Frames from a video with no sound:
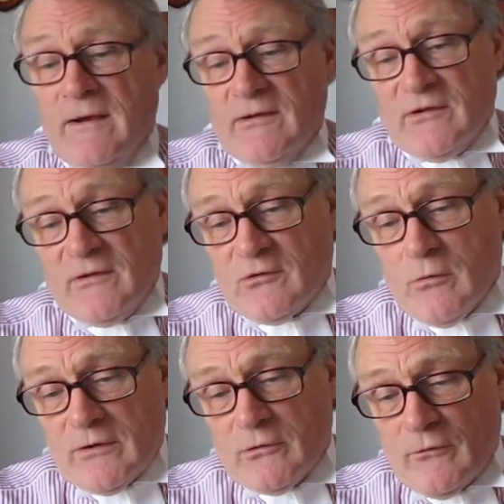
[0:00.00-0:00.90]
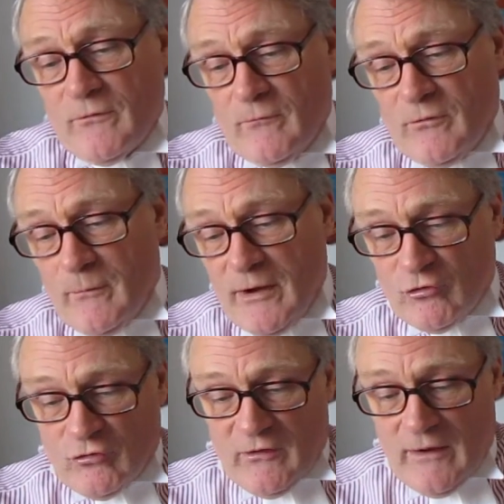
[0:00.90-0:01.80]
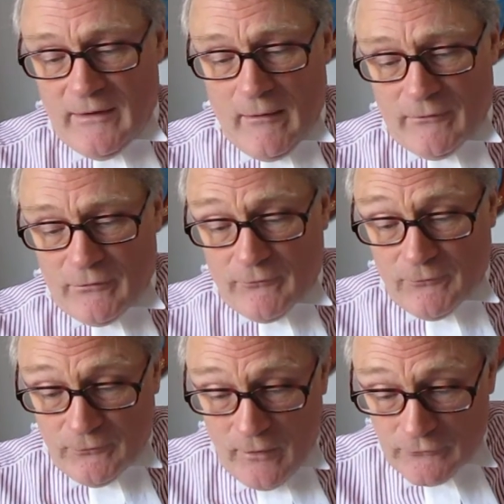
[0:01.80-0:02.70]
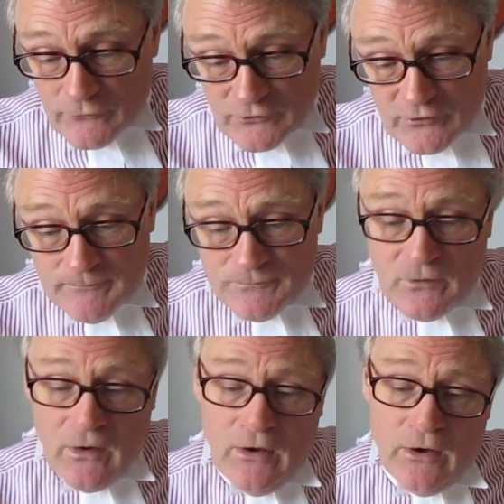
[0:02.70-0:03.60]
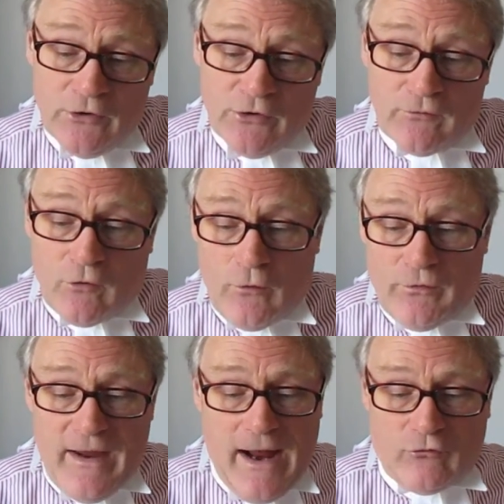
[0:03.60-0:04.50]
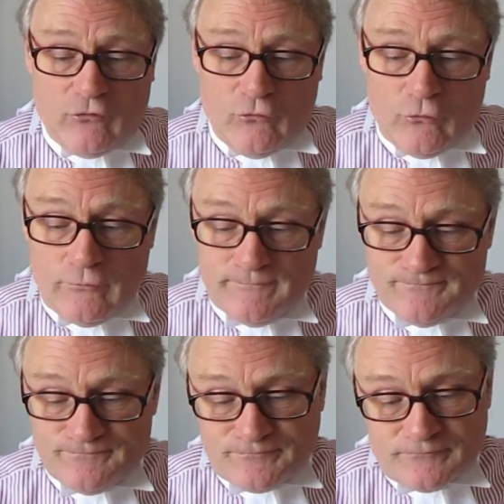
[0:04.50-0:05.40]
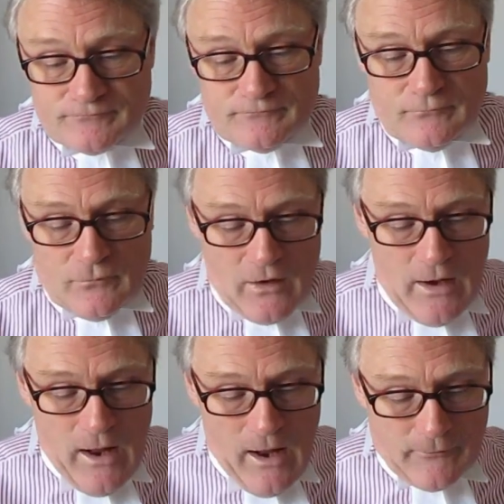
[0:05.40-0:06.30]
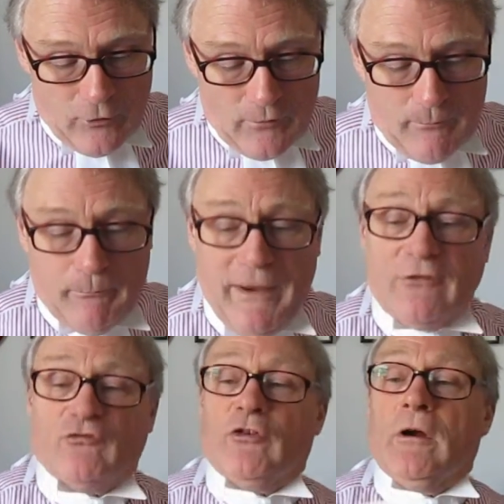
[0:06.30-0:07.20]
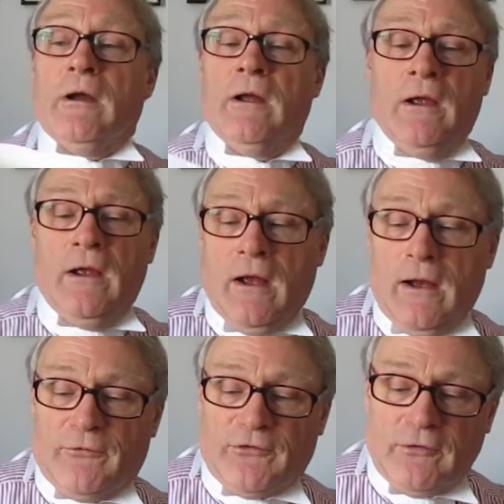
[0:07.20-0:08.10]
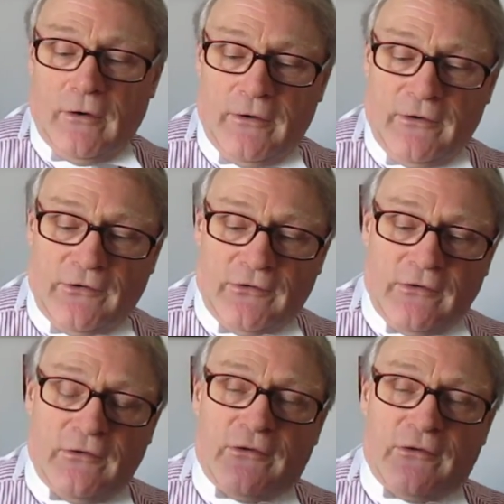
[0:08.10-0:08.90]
So there's quite a lot of information there. Now, at the front, you've got the actual, got a picture of Sir Ernest